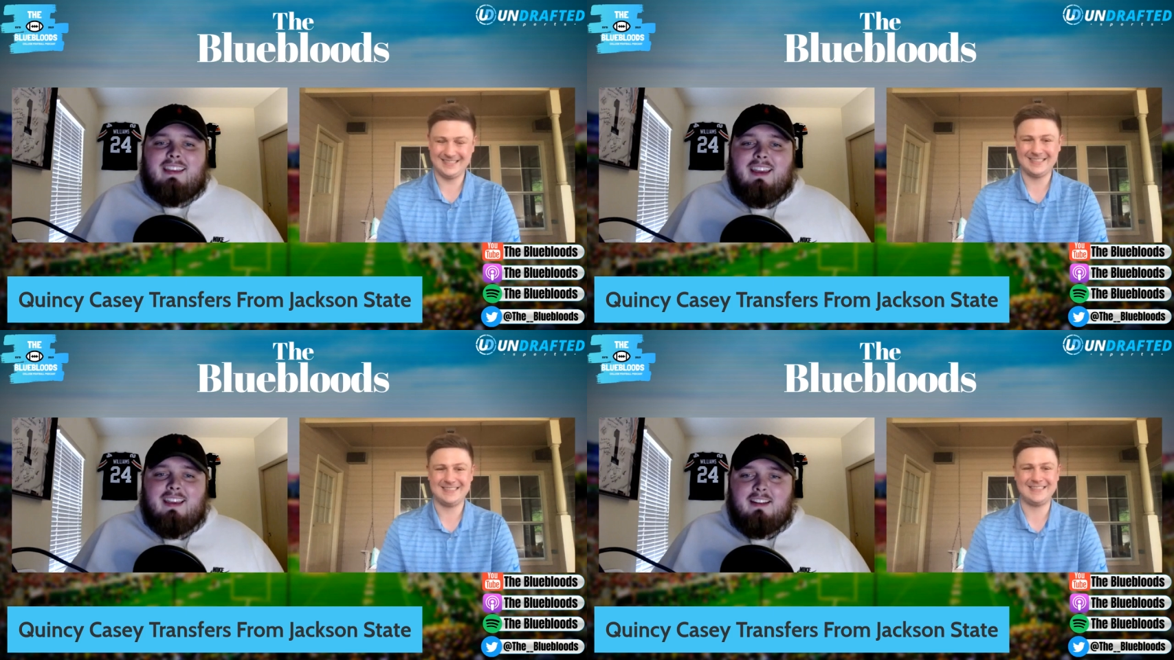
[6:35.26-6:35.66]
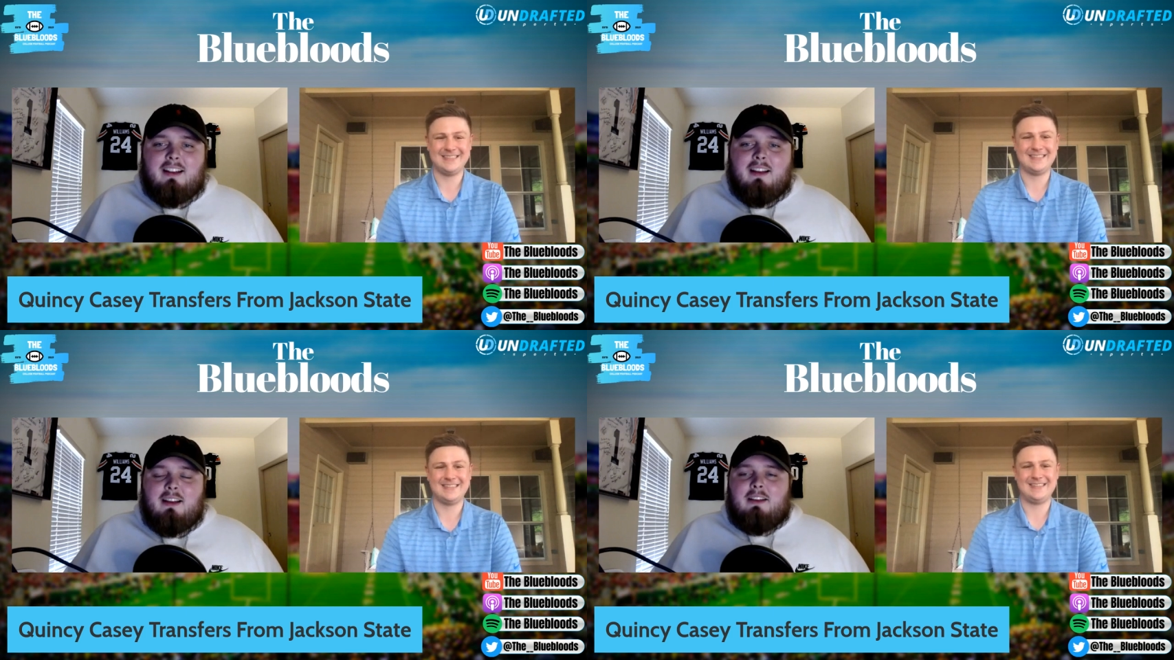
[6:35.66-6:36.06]
Speaker 1: kid,
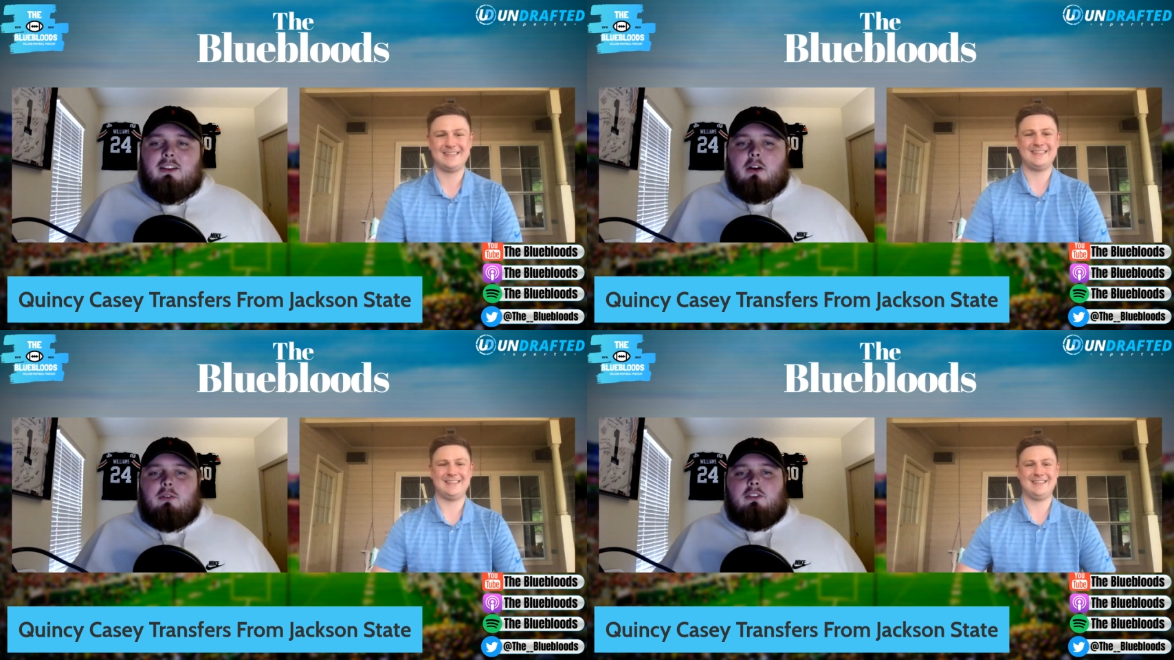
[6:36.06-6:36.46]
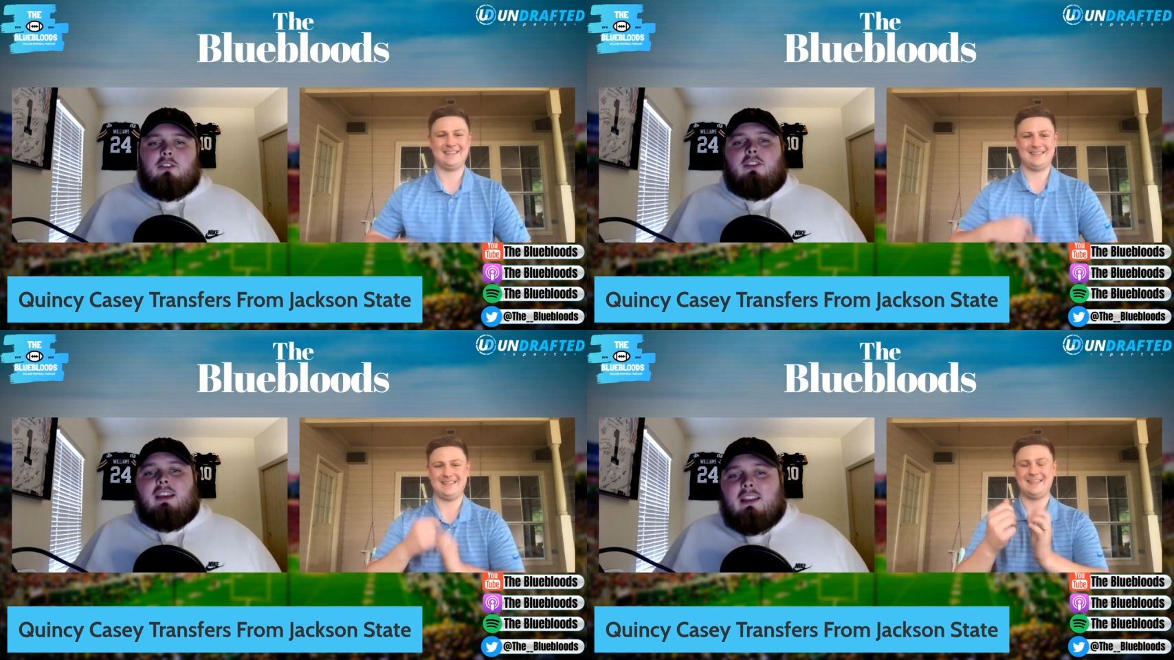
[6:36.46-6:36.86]
you know,
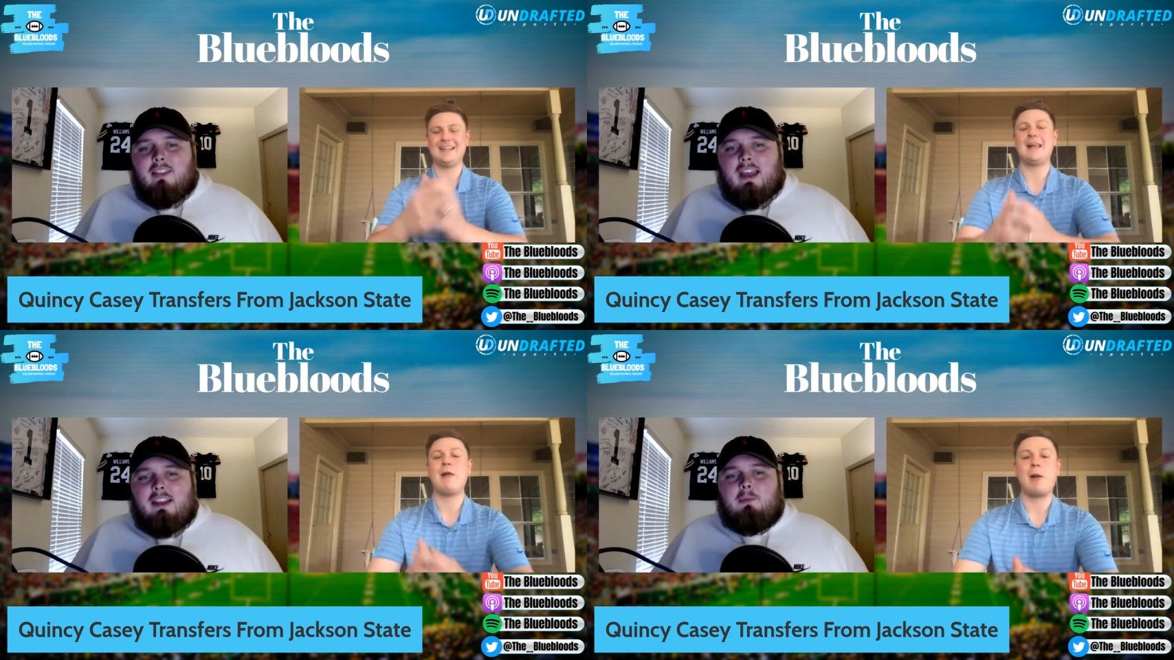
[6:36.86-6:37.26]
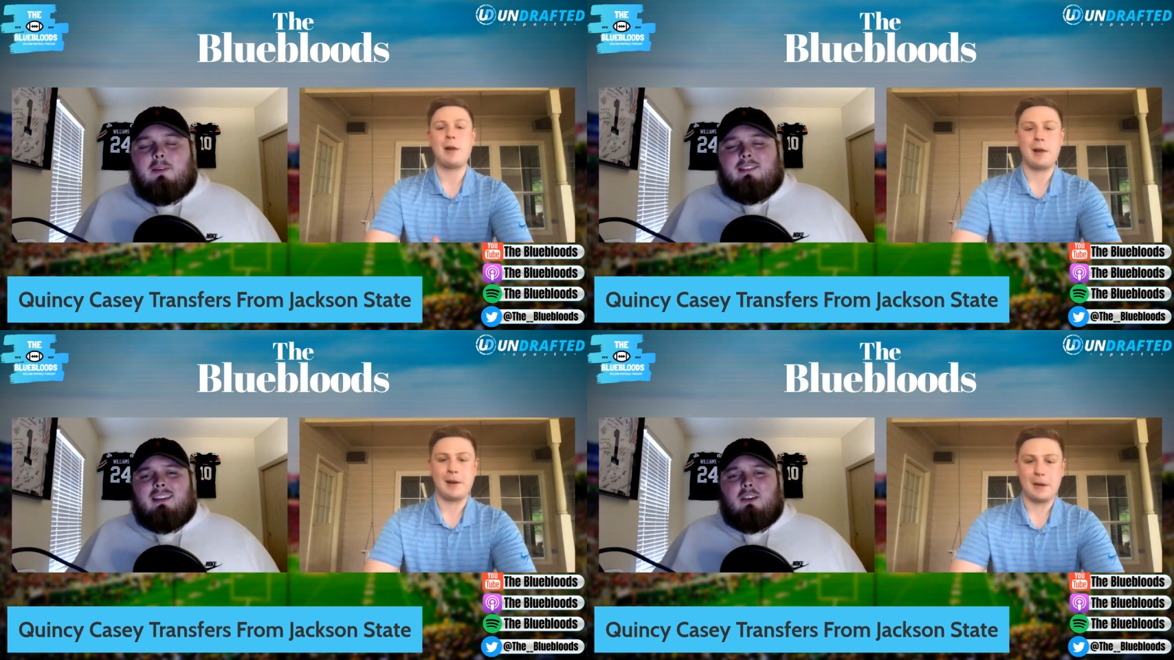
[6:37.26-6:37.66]
stick in the
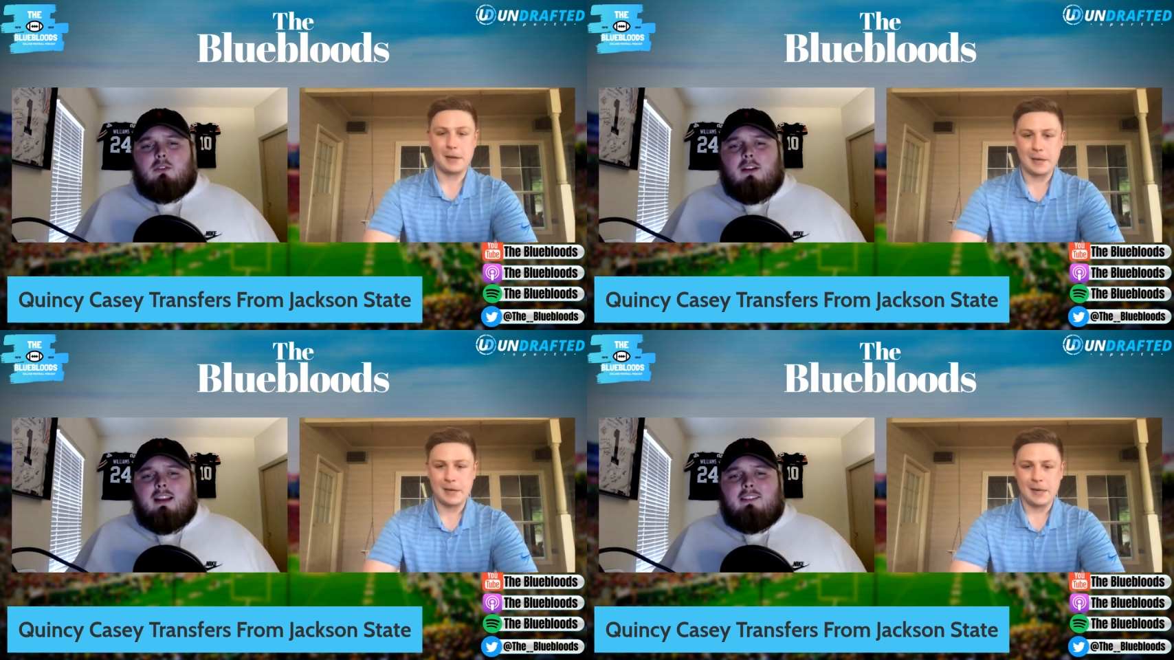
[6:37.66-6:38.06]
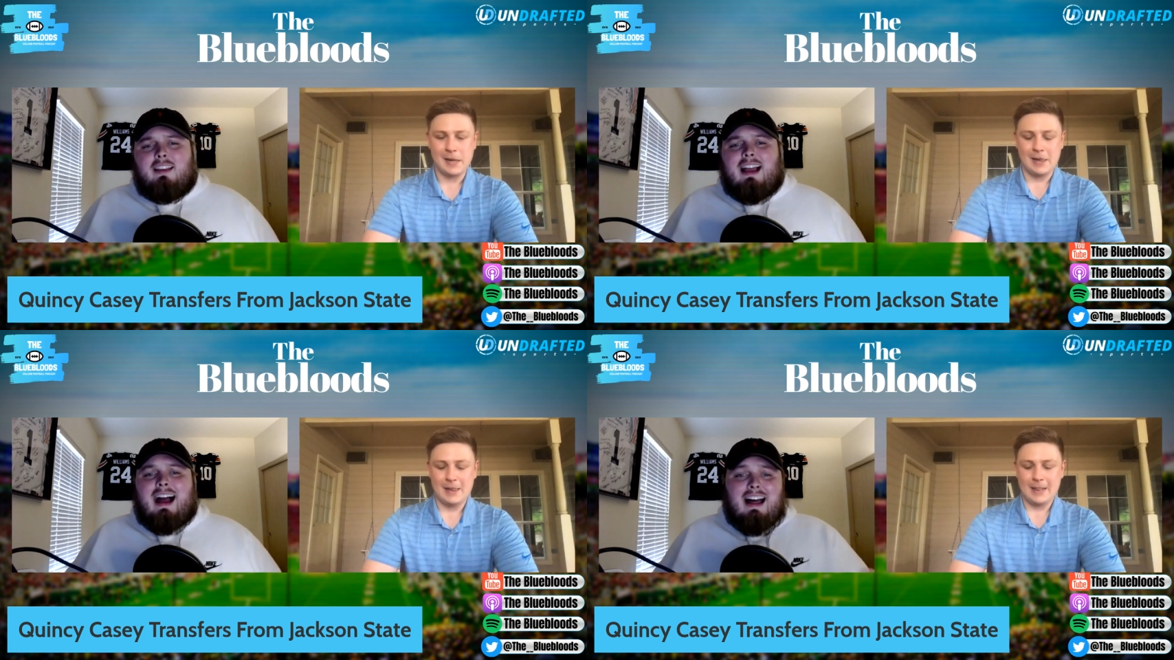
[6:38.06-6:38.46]
HBCU ranks.
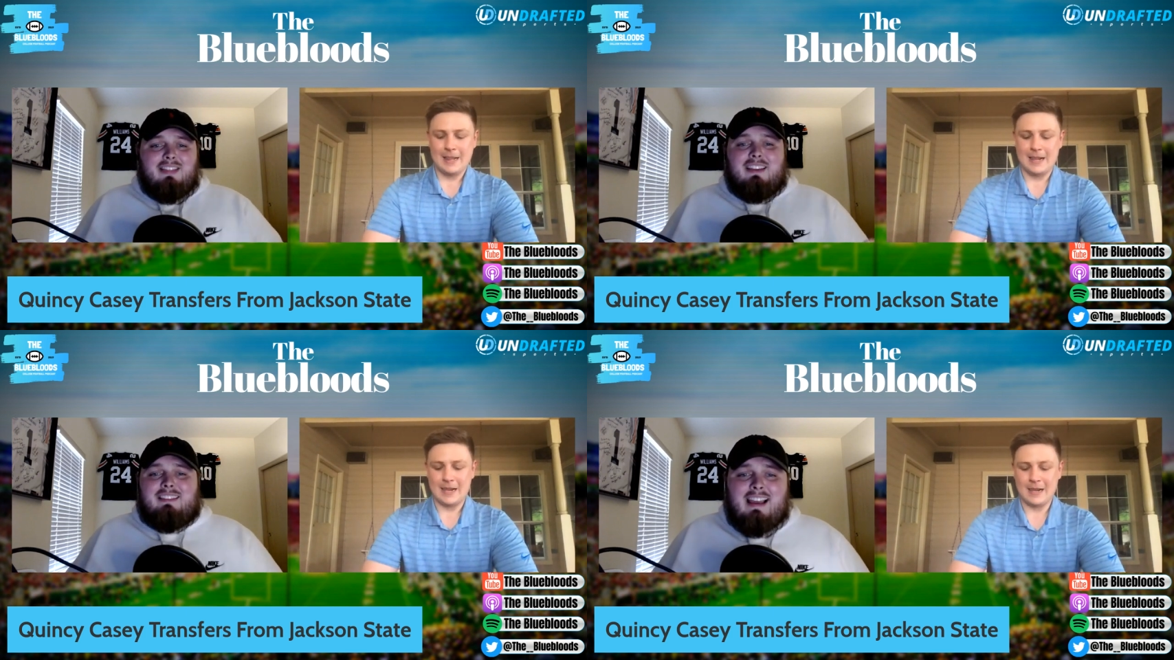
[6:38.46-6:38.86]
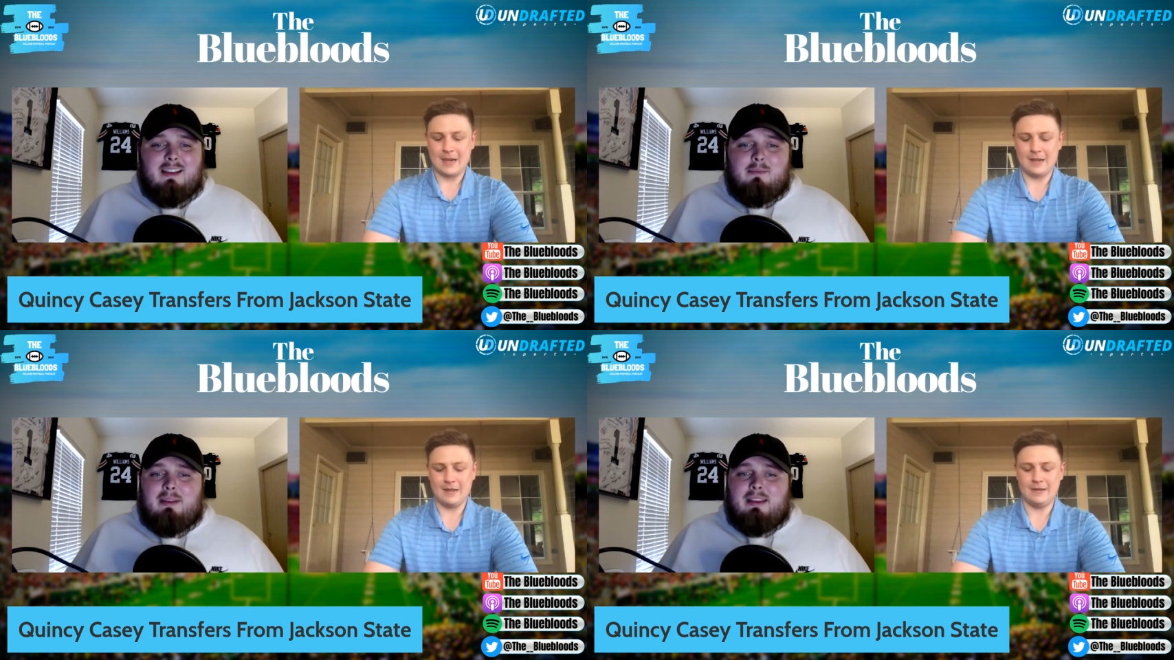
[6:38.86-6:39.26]
Like, I think that
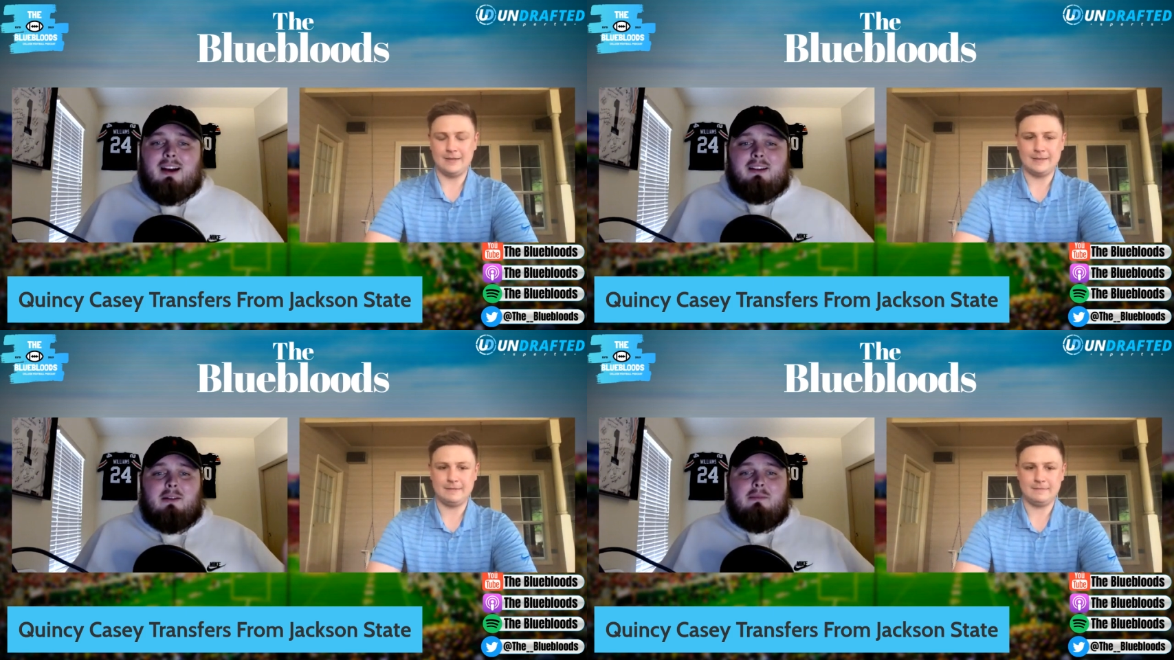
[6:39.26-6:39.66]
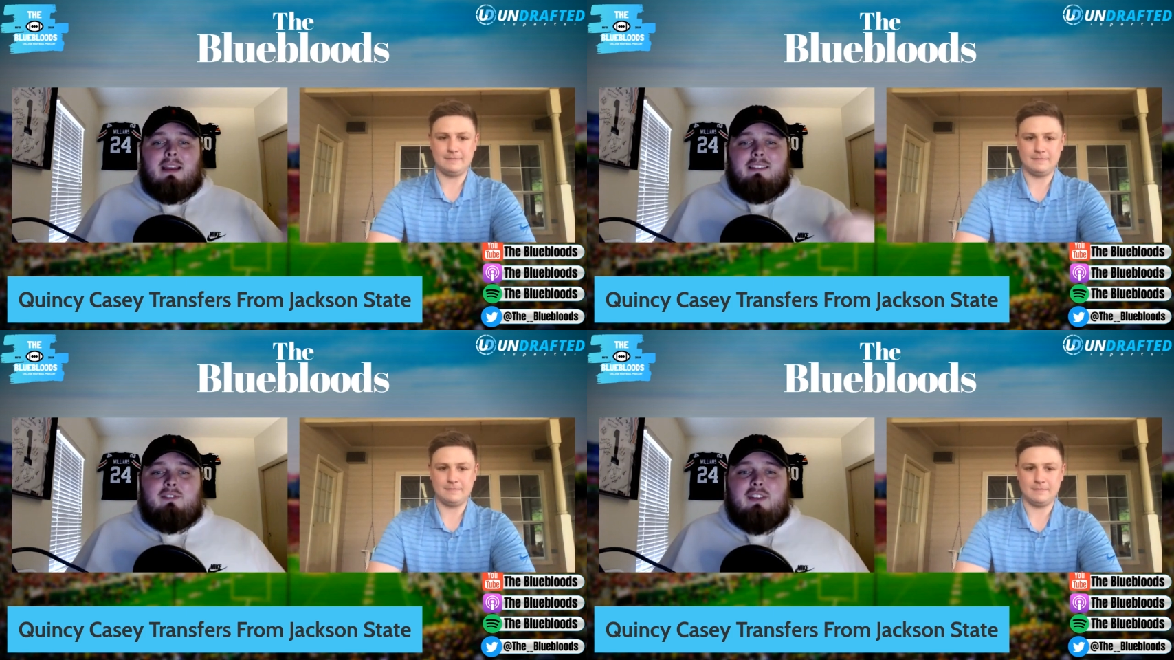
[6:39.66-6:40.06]
could be an
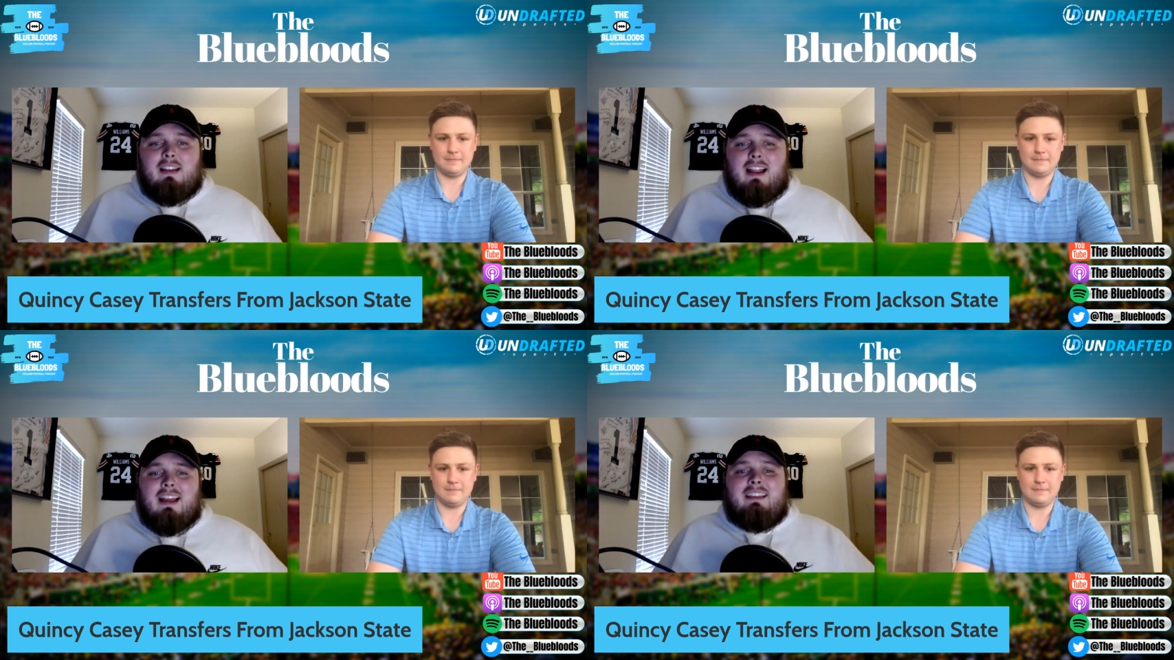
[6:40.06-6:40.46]
amazing fit.